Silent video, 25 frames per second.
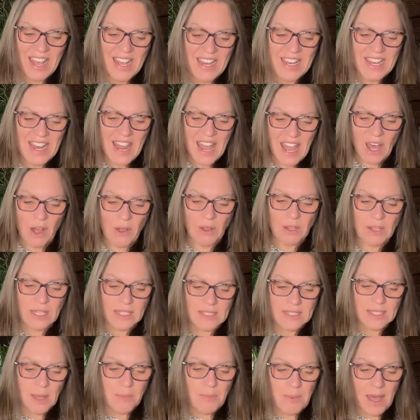Now
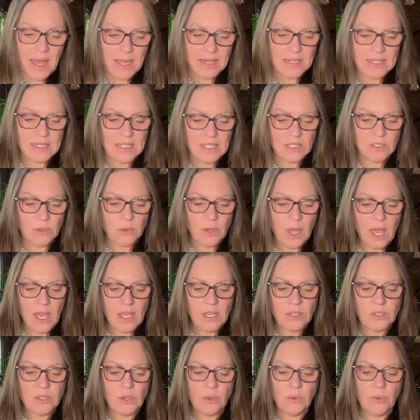let's get back to this.
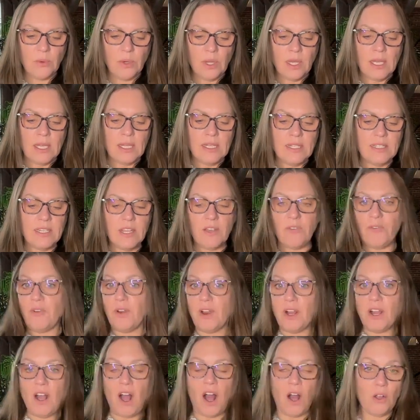Okay, so
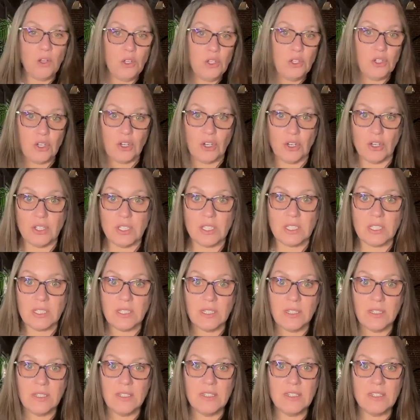different cultures,